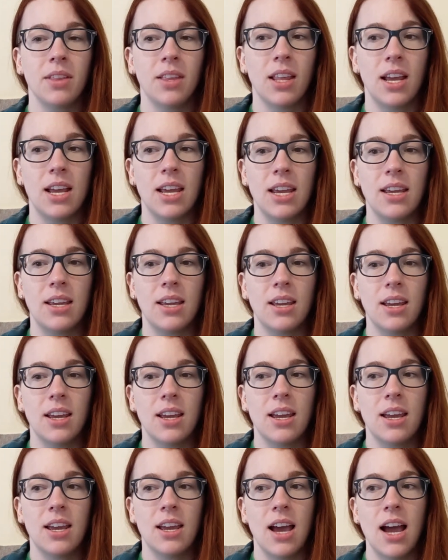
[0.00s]
Like,
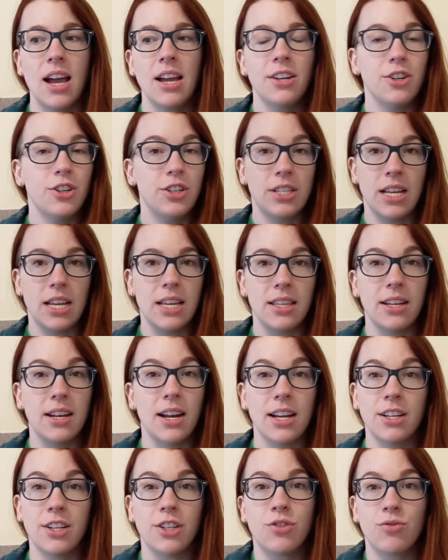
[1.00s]
I understand that
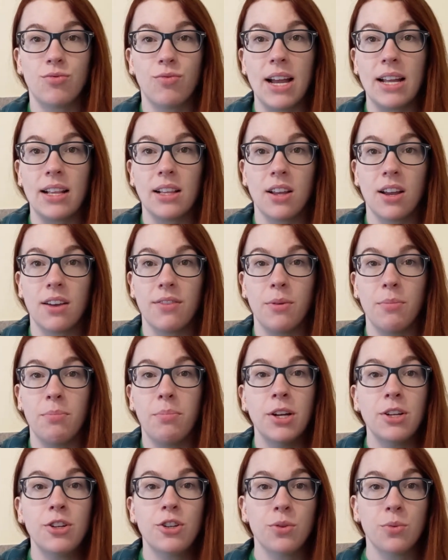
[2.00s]
I just rattled off a
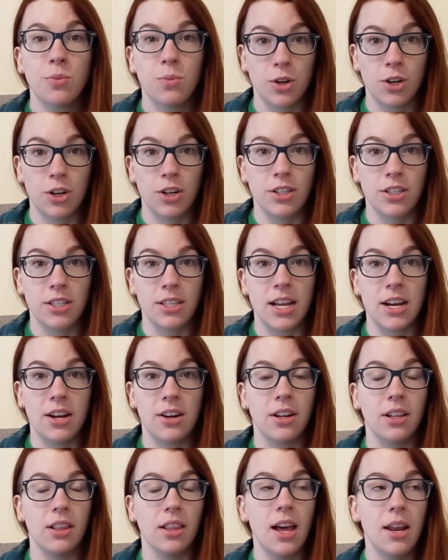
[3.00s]
bunch of words there,
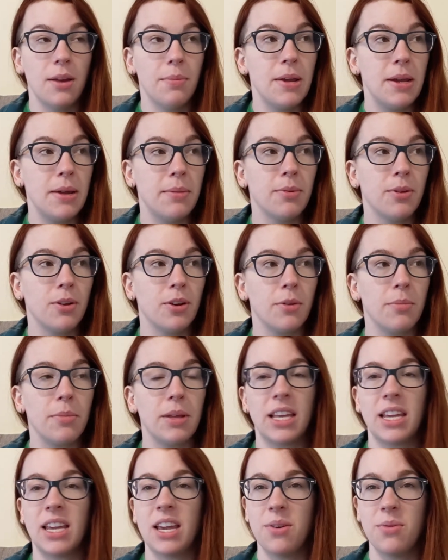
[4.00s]
and a lot of people are going
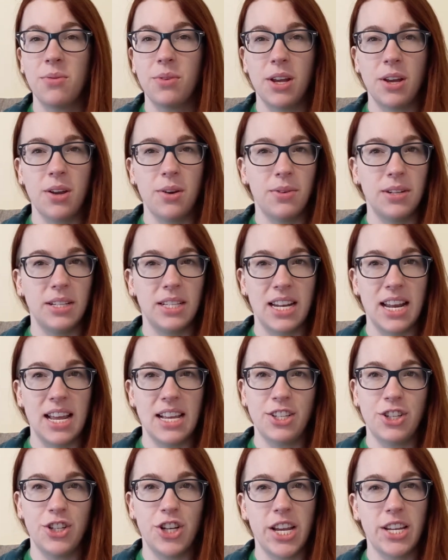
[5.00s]
to be like, oh no, it's an
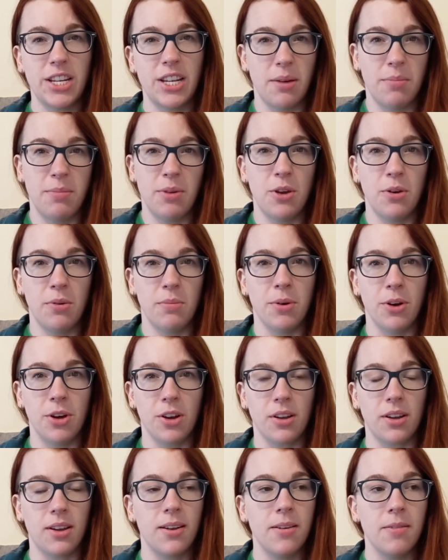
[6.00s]
SJW
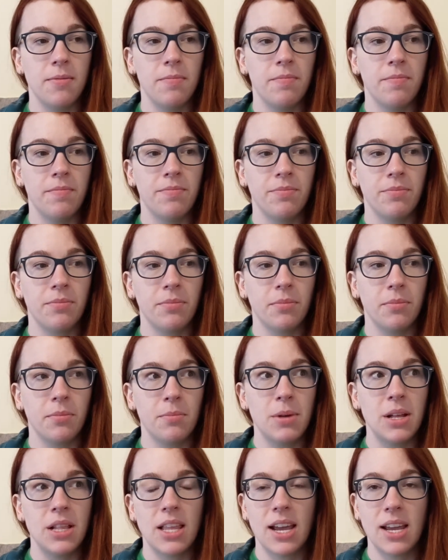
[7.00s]
book.
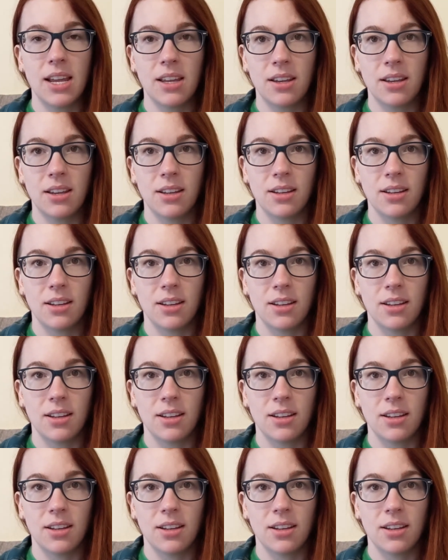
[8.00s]
But like,